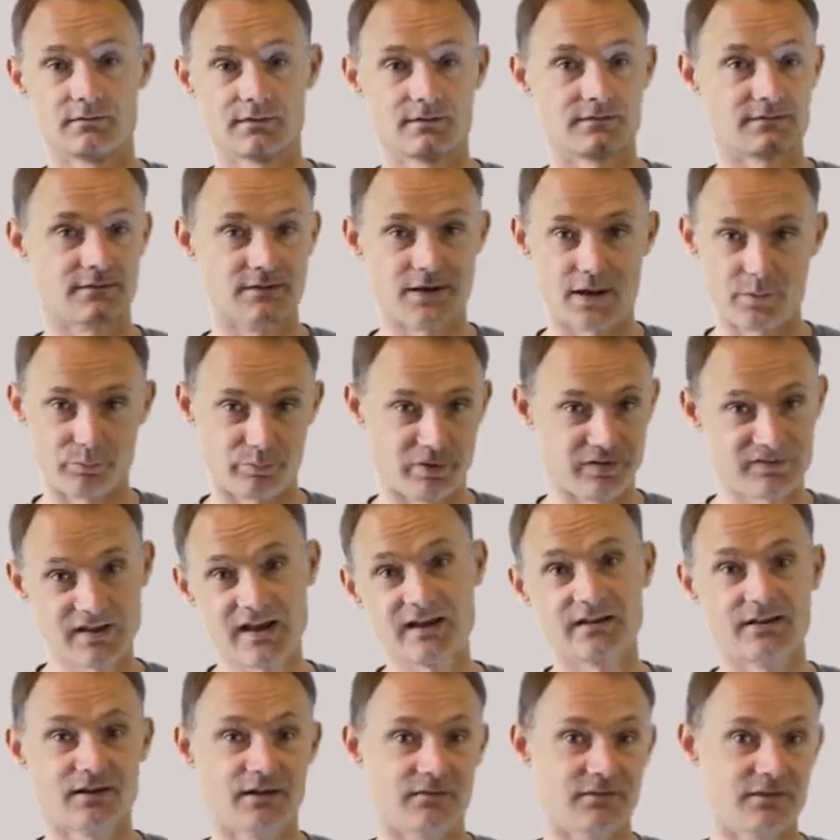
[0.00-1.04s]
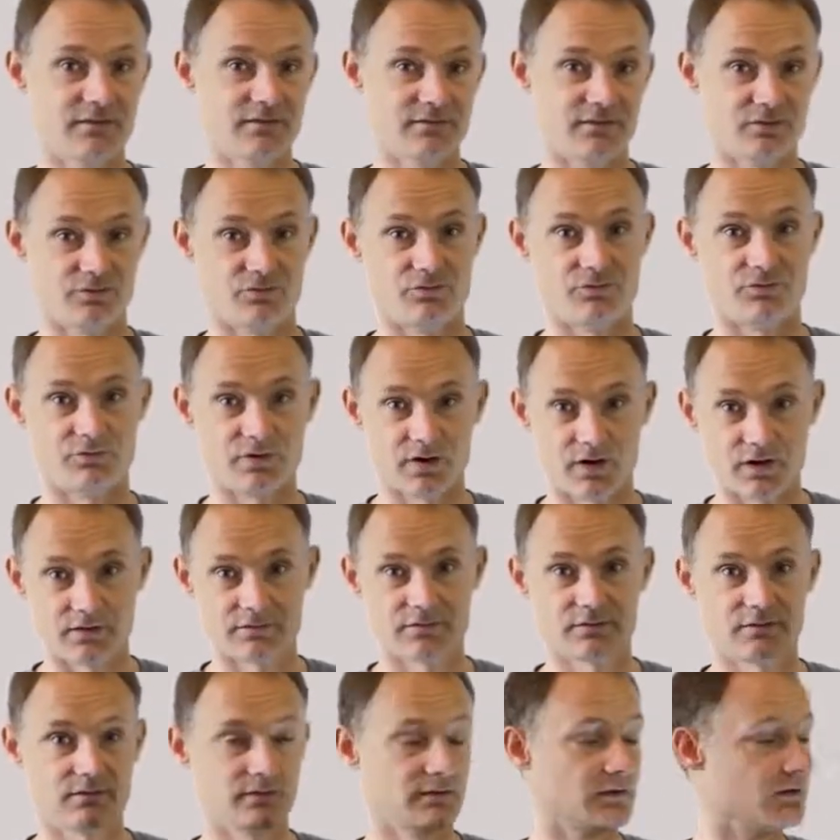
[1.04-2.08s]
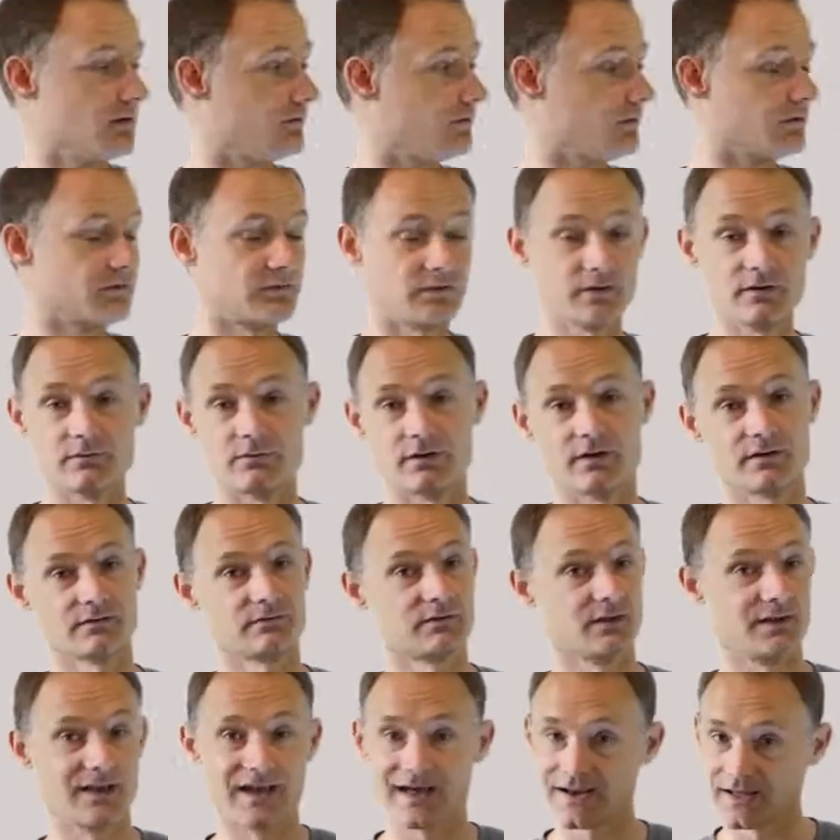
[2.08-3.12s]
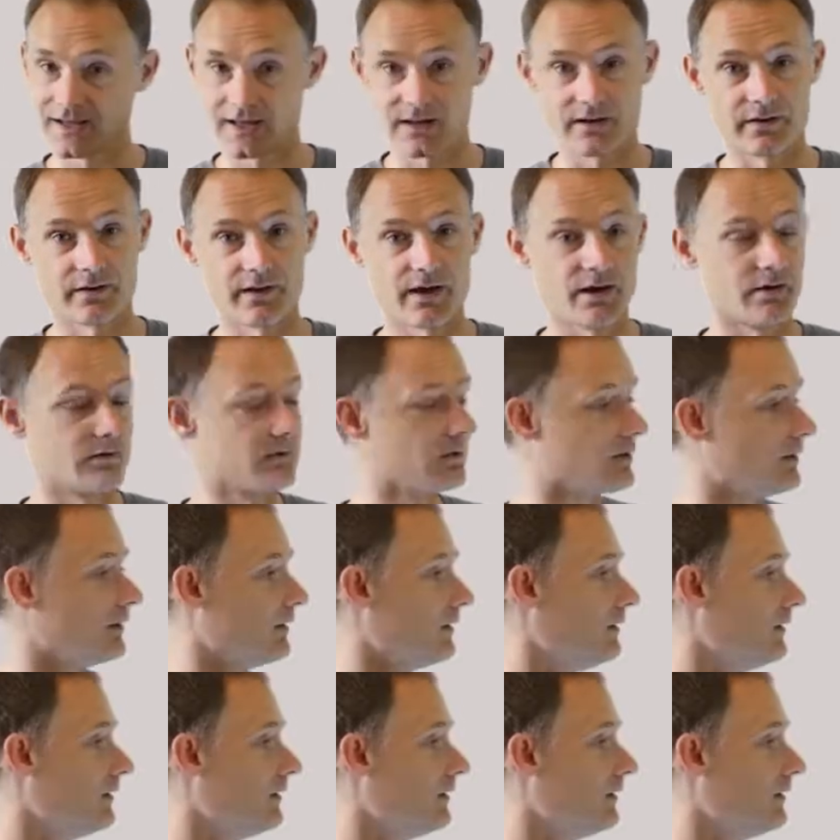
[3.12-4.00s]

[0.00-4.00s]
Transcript: It's not protective, it's just rust. And if you see rust, you got to get it out.